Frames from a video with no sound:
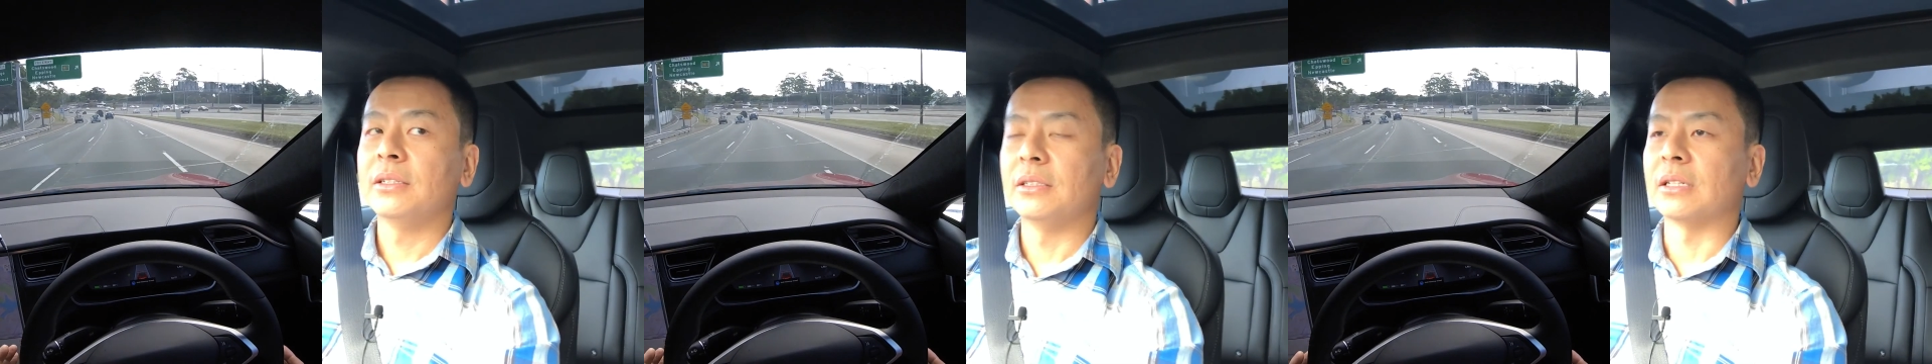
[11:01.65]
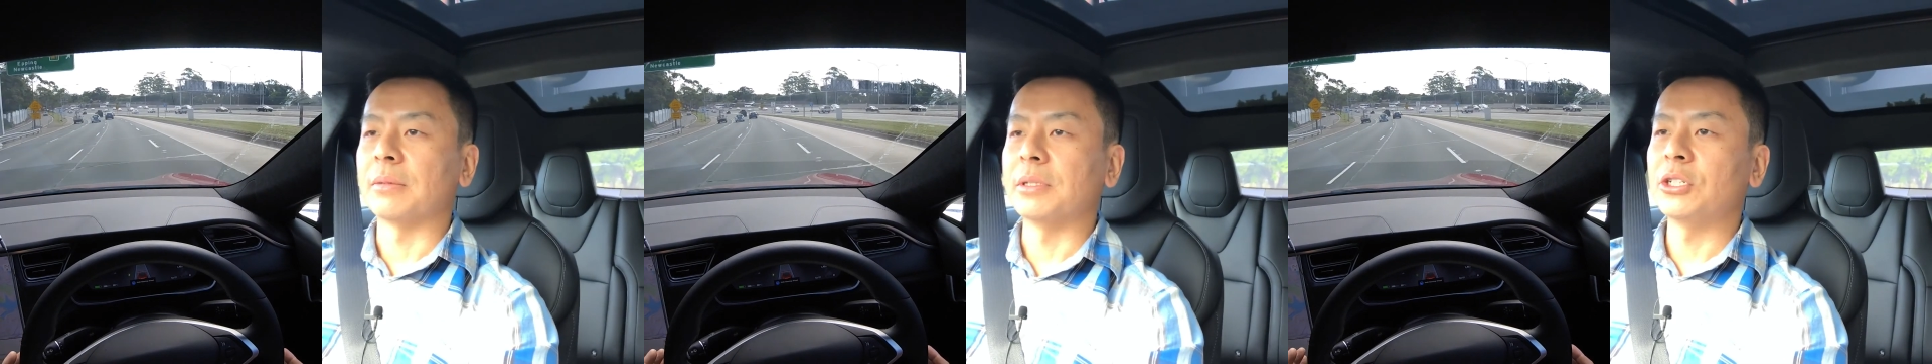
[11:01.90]

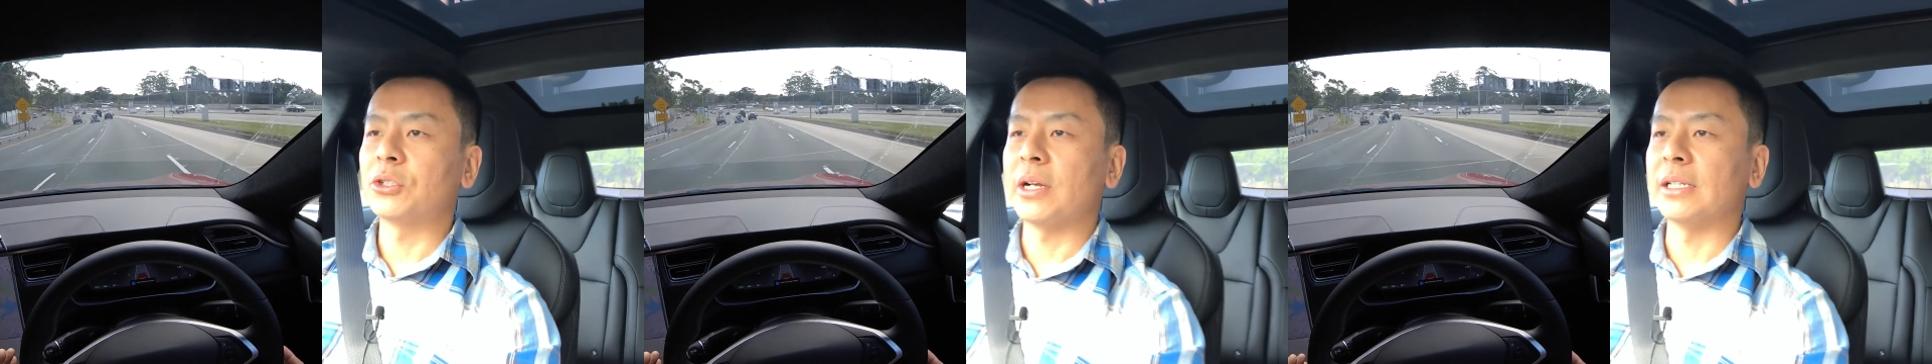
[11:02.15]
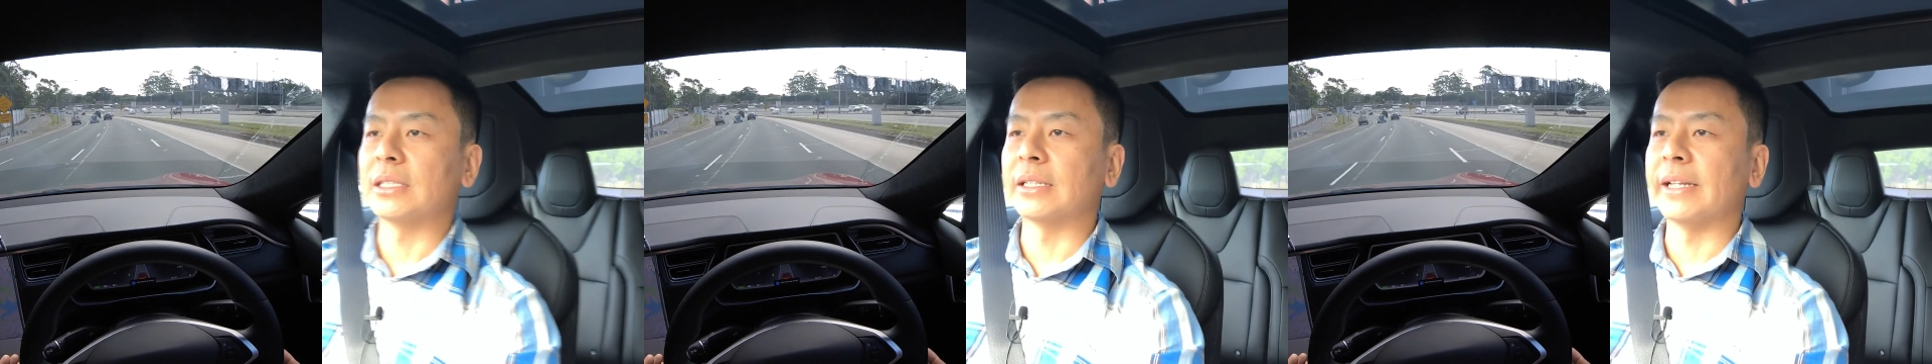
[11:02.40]
Look, I'm going to try
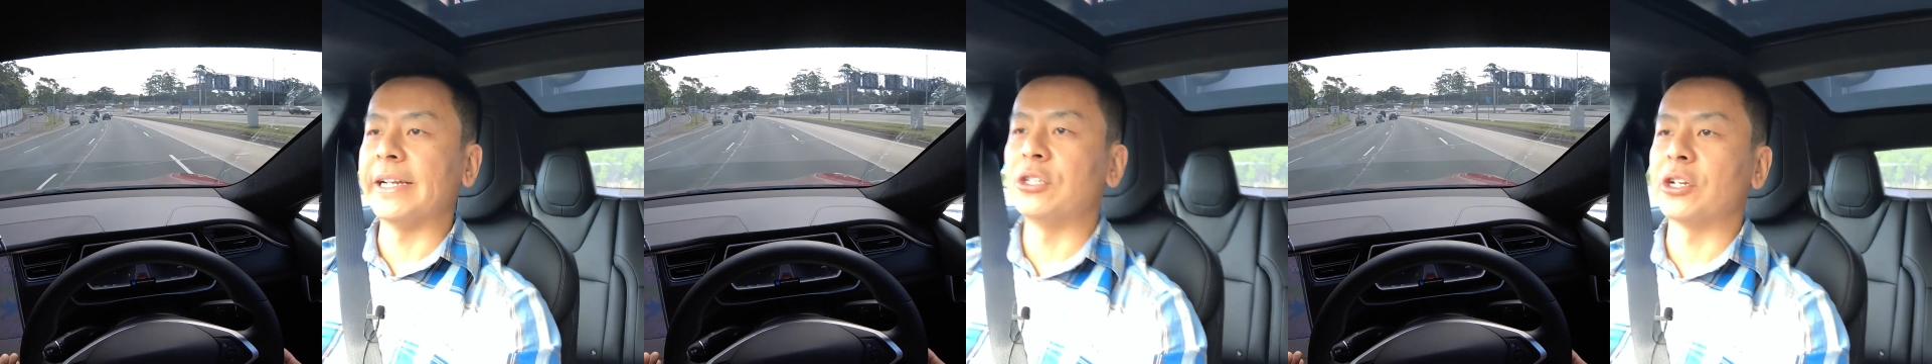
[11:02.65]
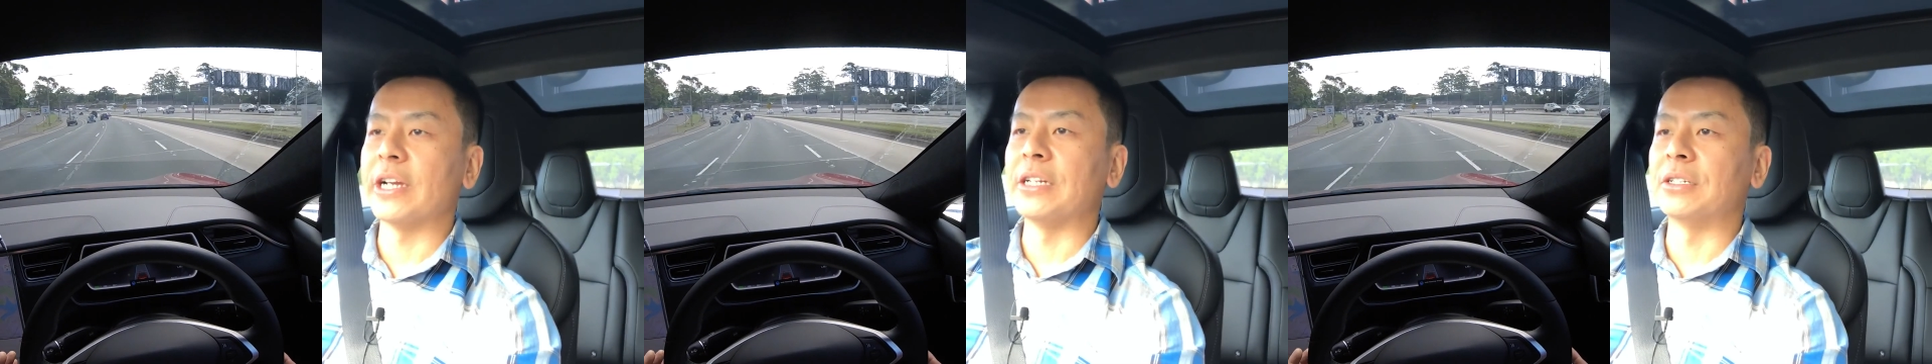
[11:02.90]
this lane
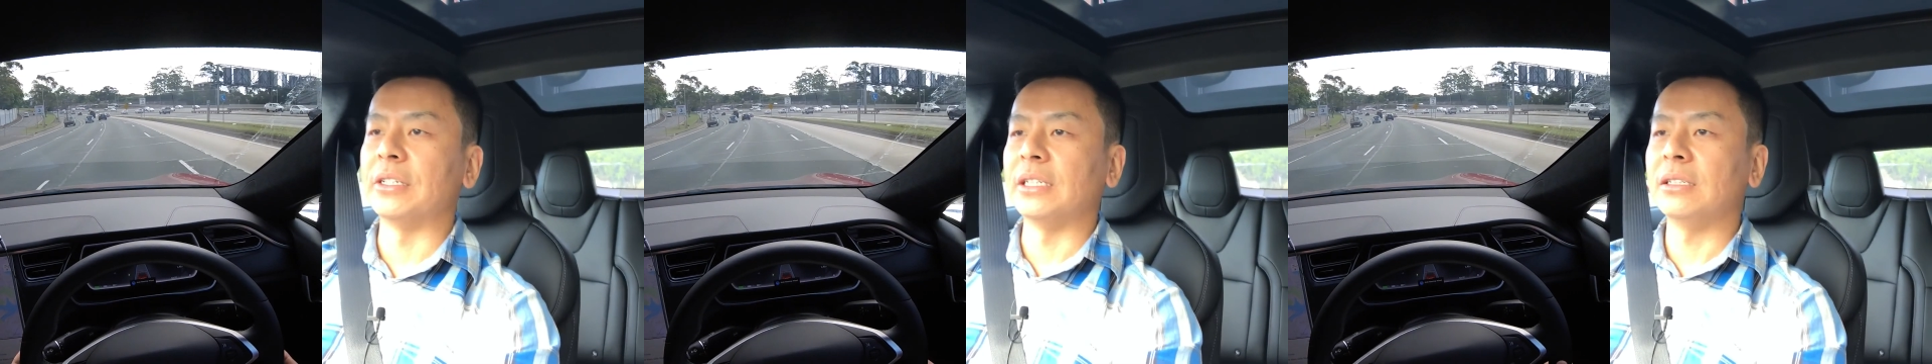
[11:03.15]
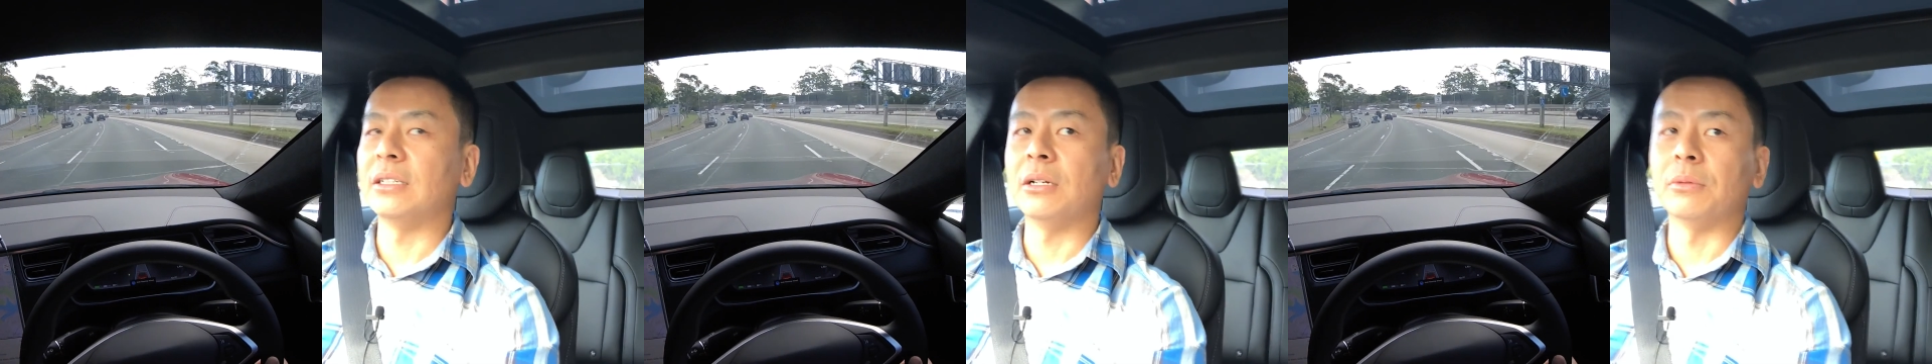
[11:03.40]
change
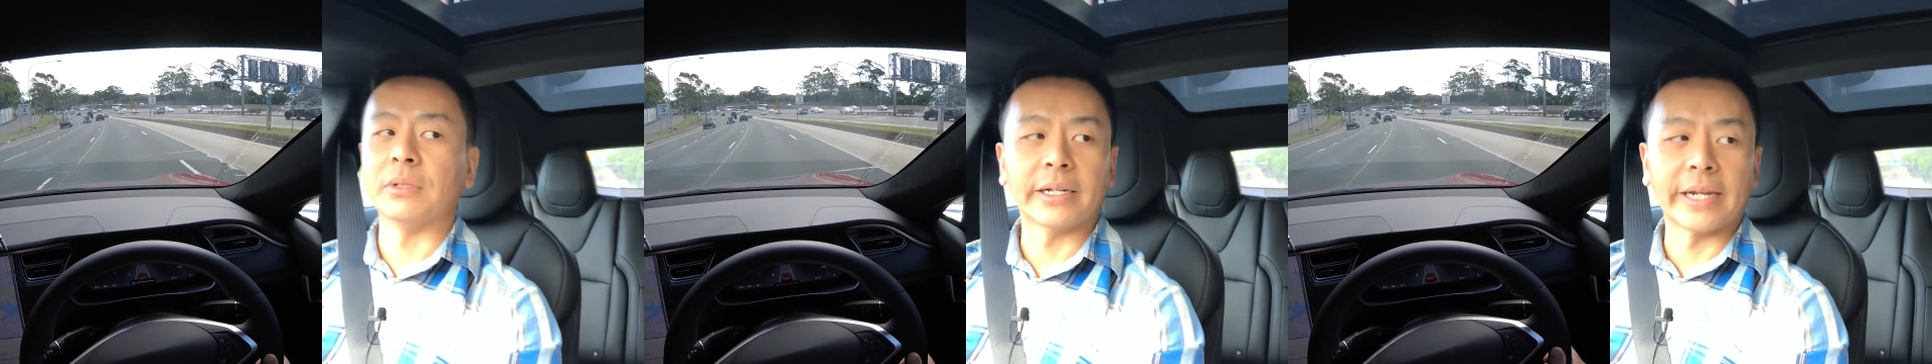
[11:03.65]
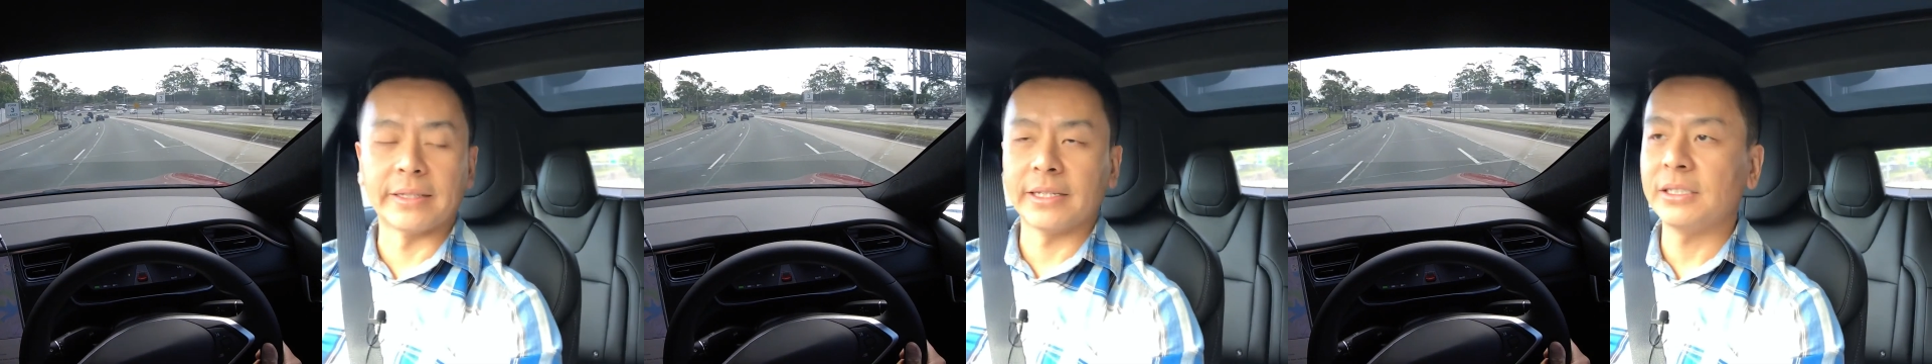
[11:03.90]
thing. No,
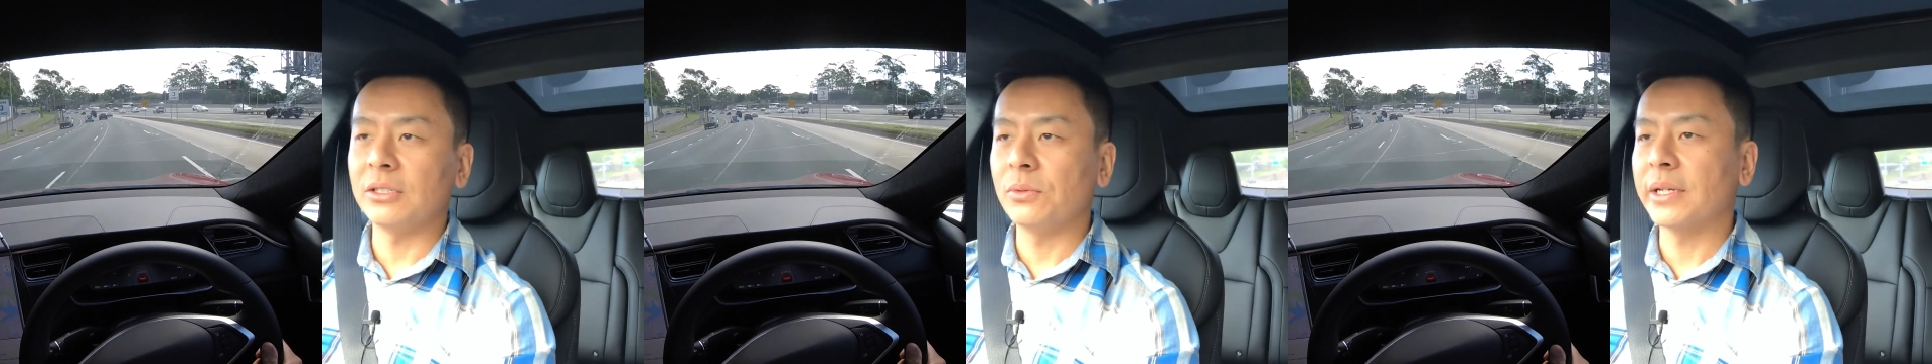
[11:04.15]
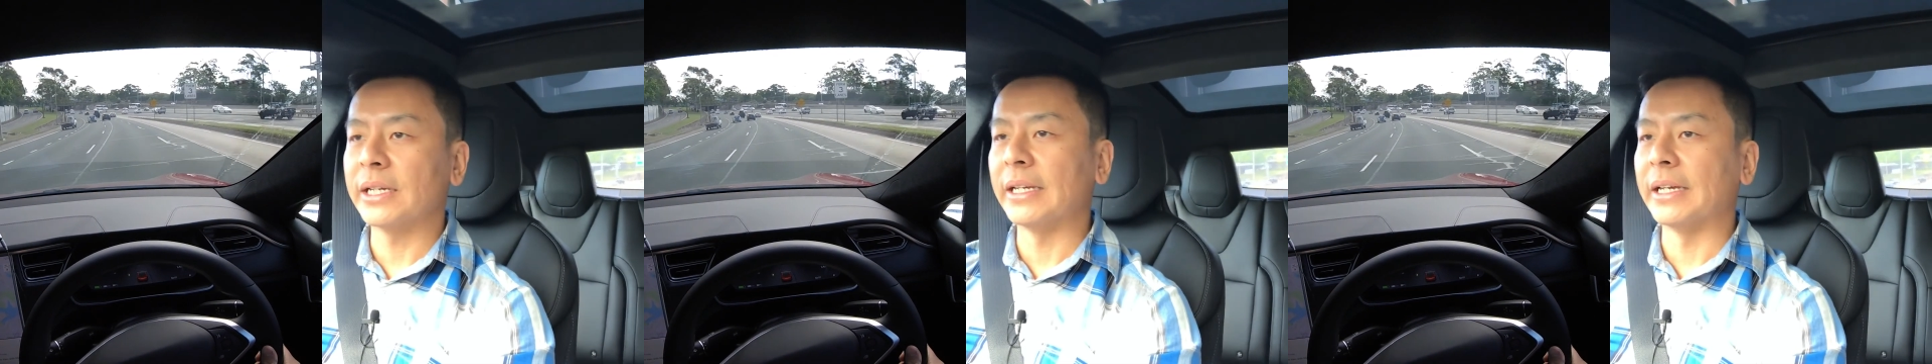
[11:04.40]
okay, that didn't
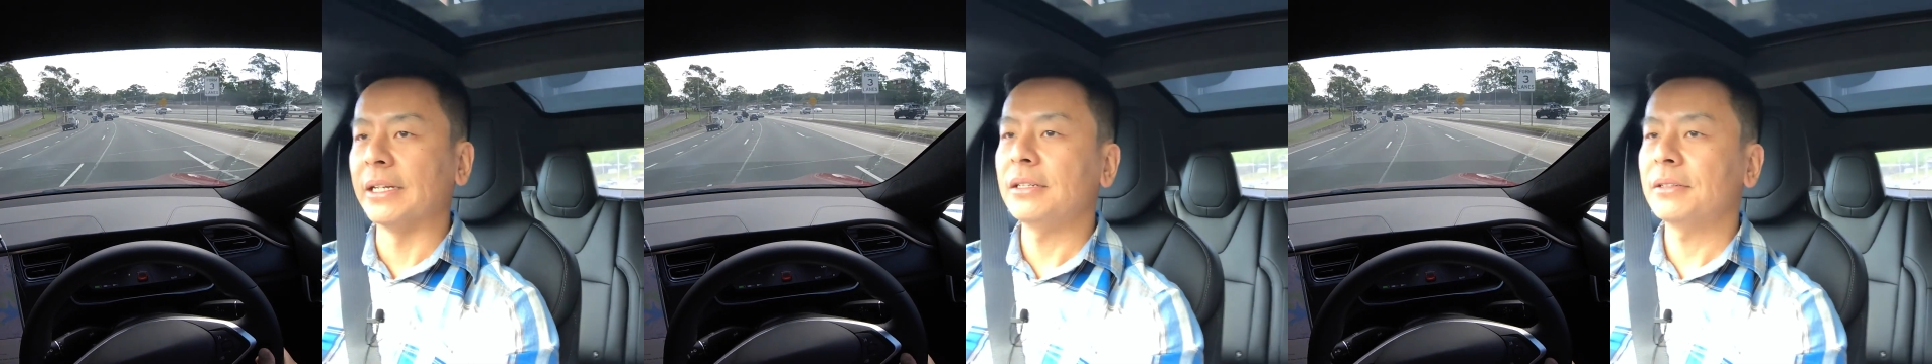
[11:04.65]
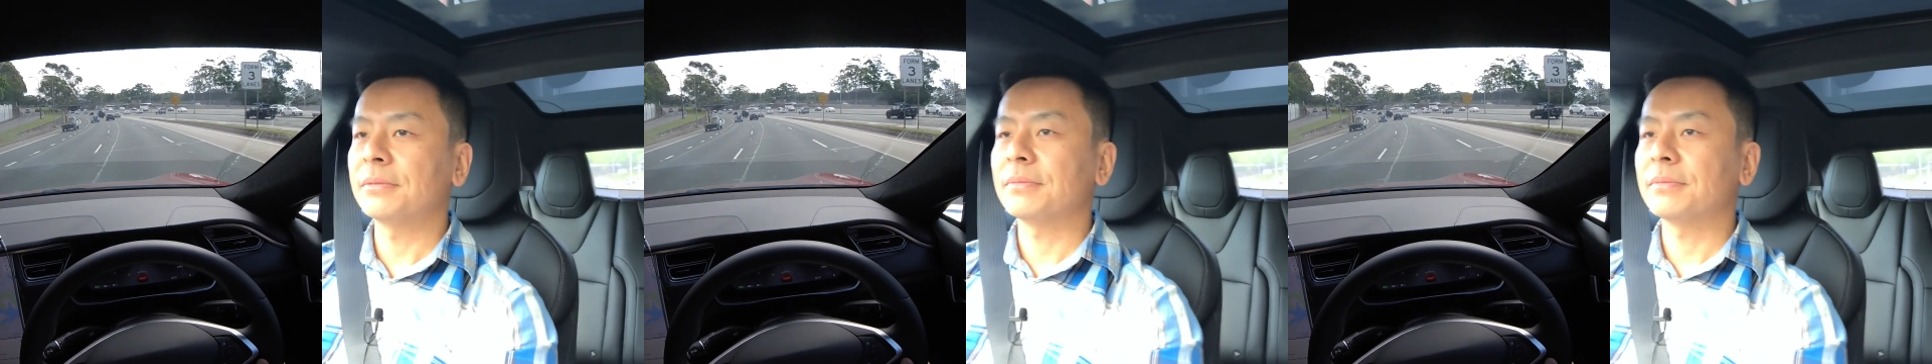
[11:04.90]
work again.